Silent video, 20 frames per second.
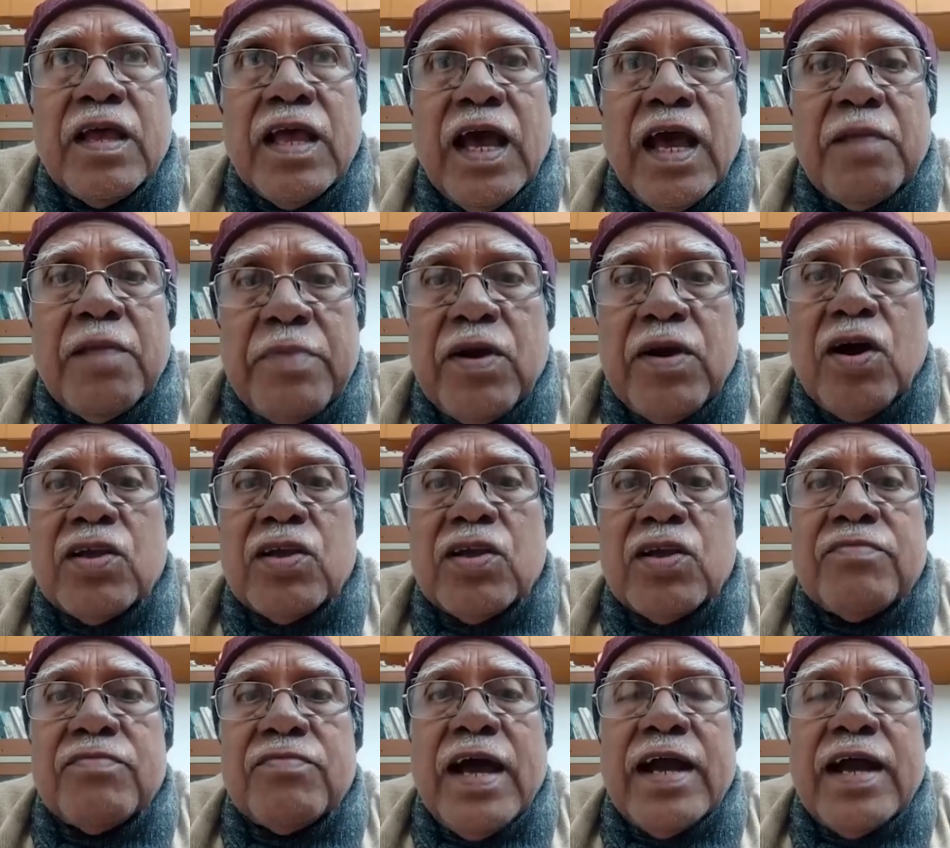and because of
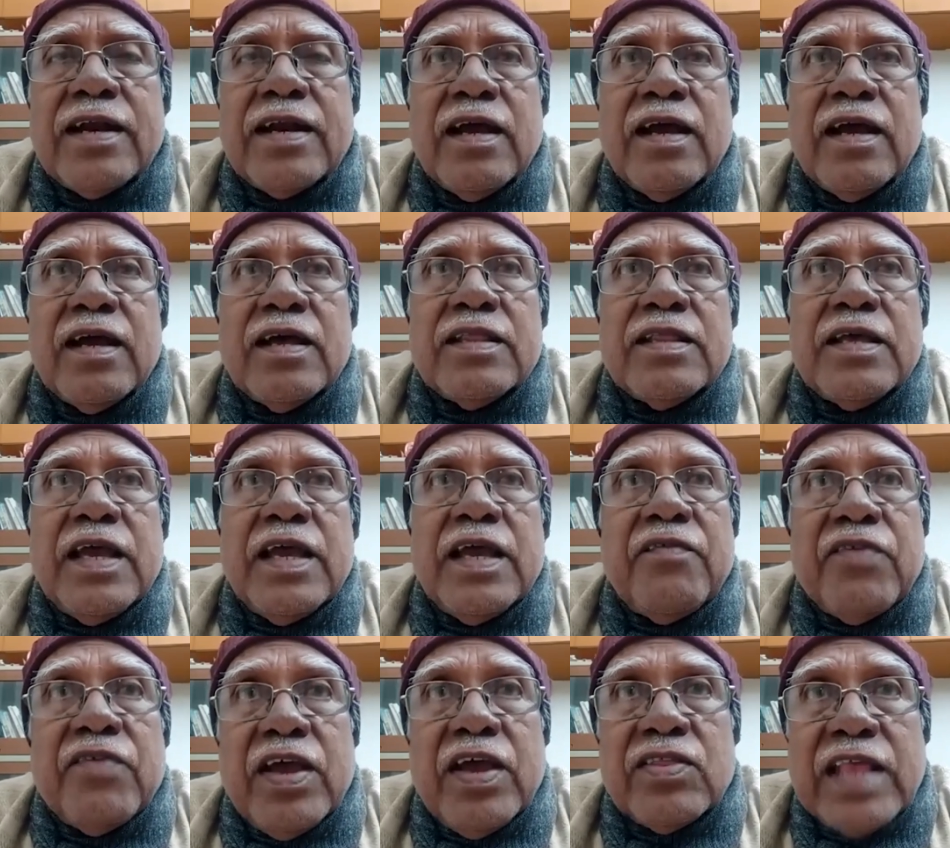that,
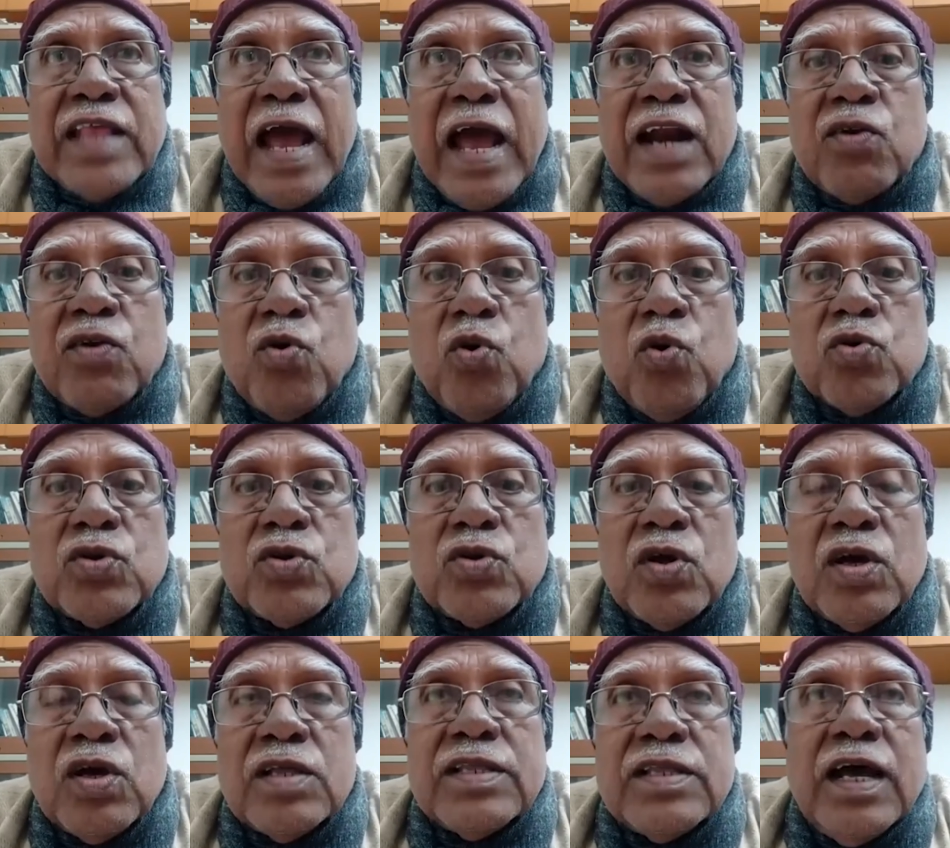if that goes,
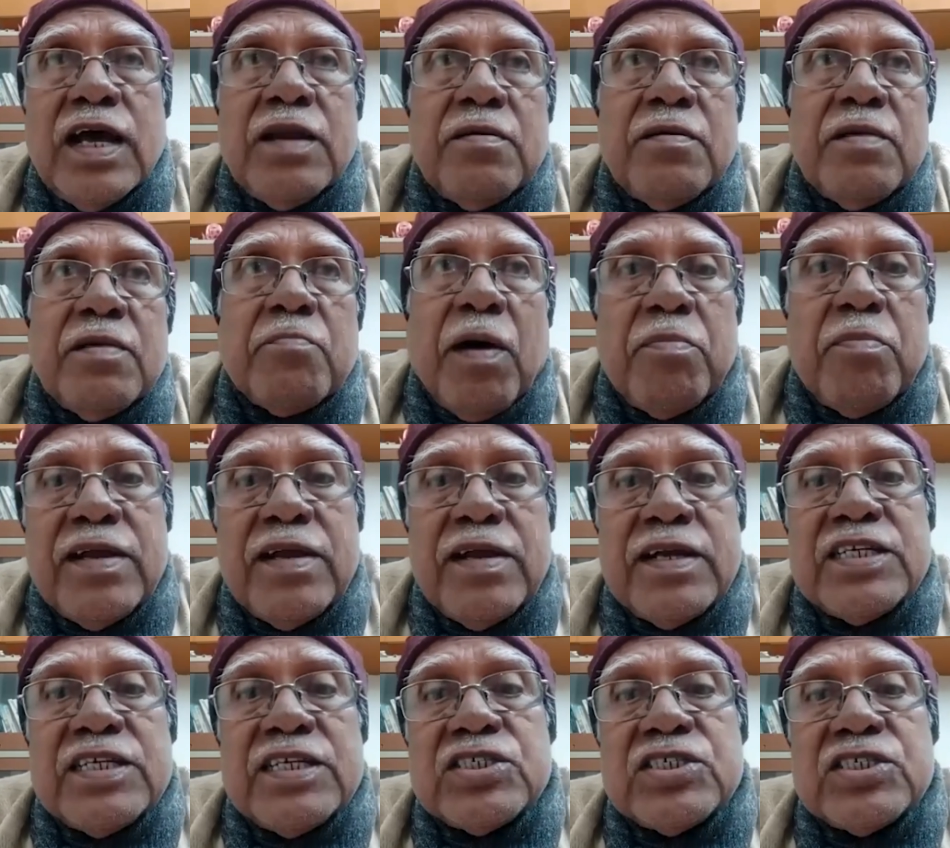then public
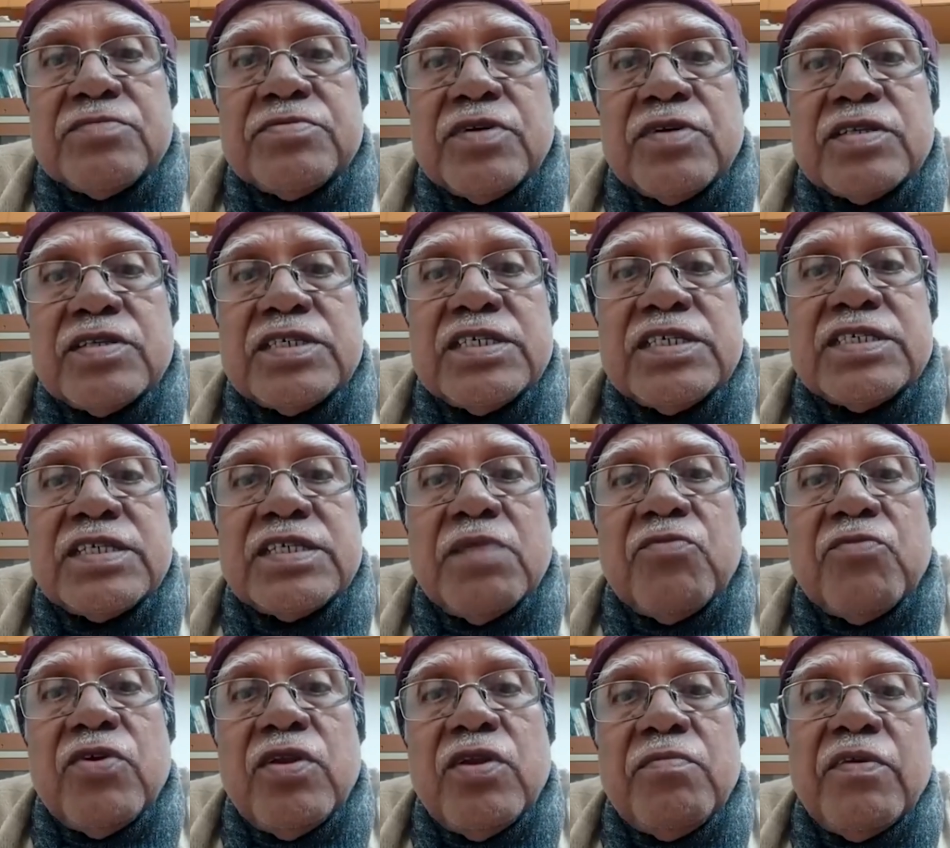distribution system
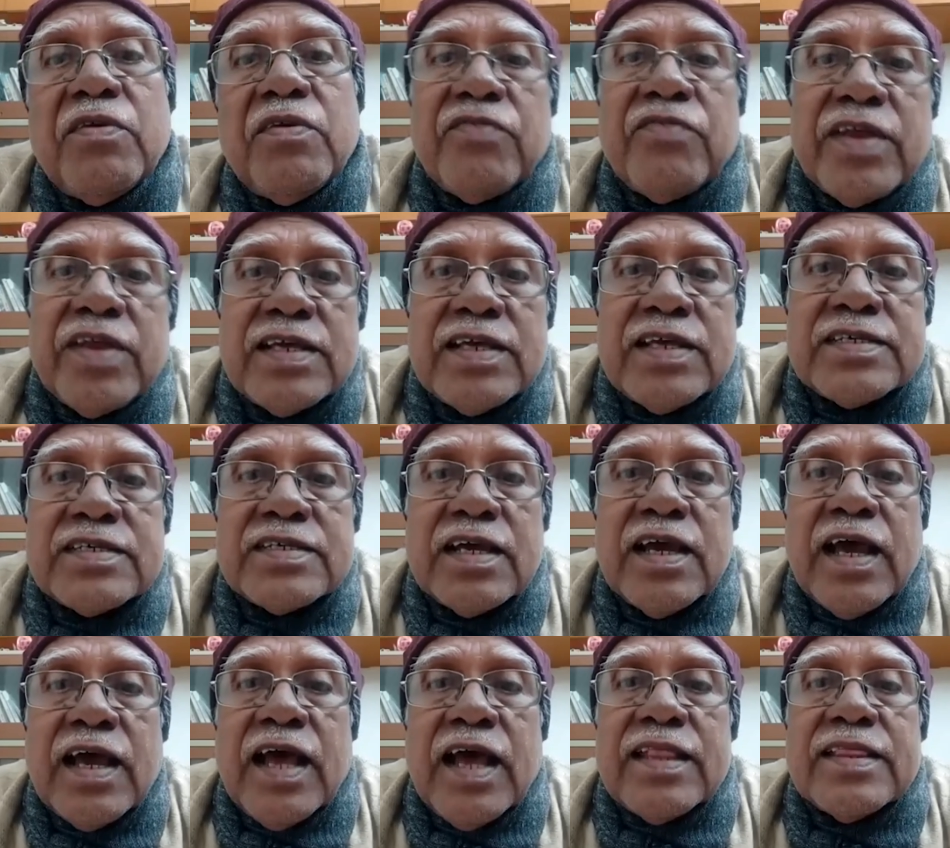will be finished,
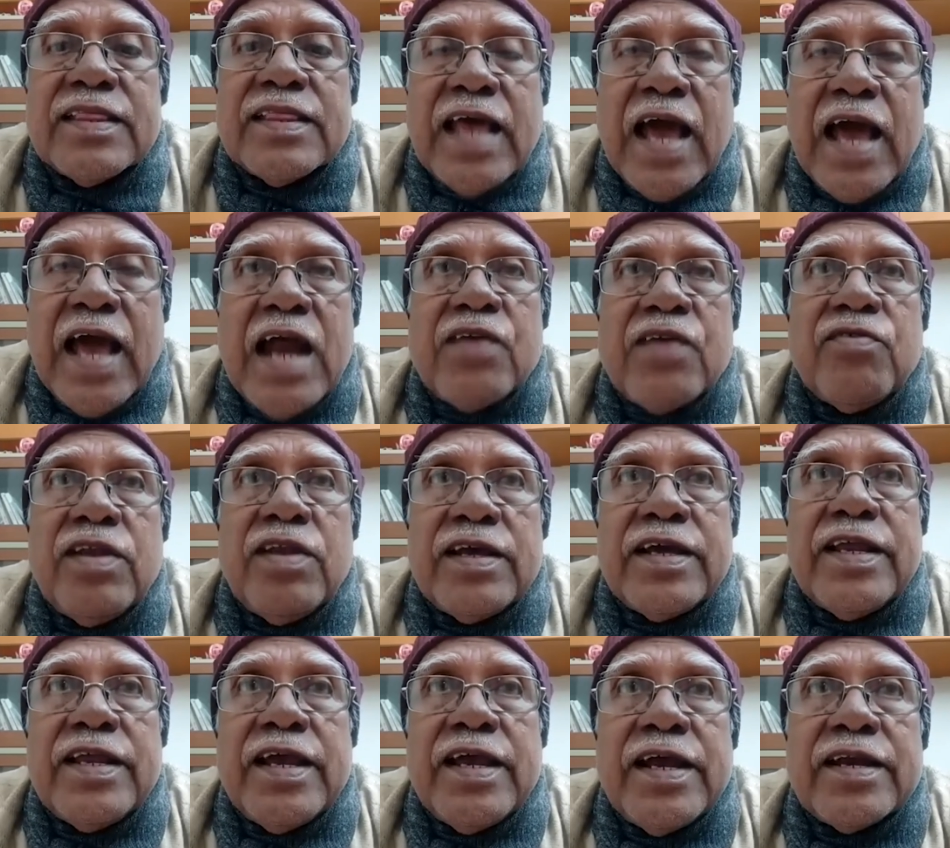and that will
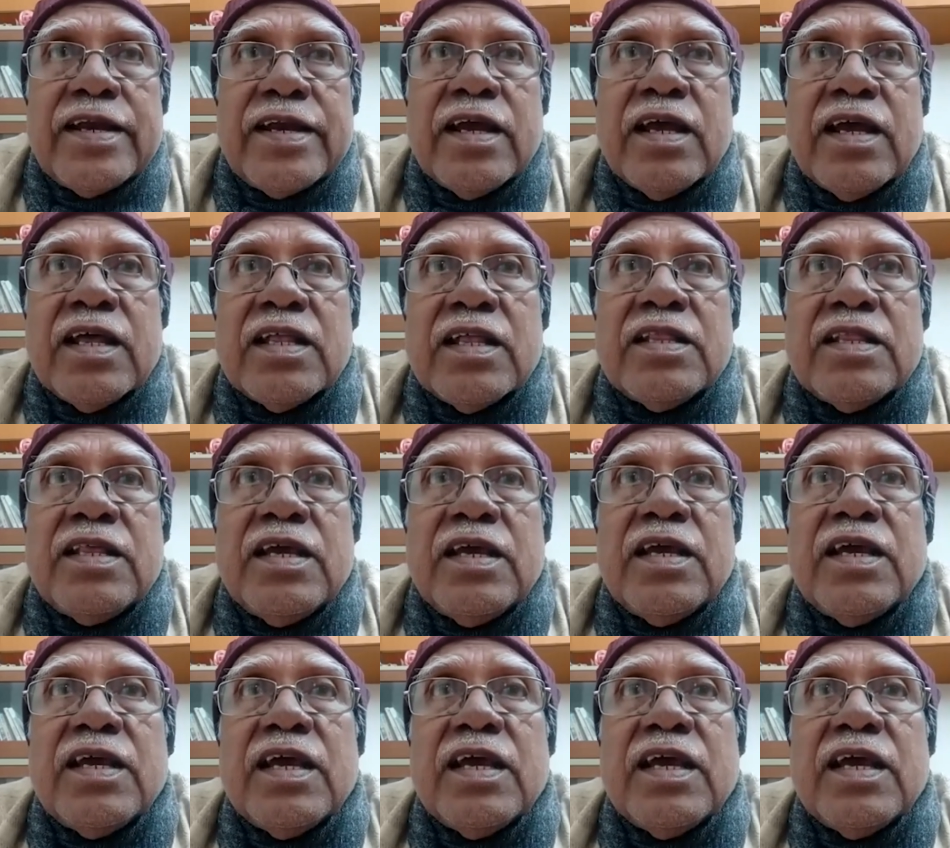create the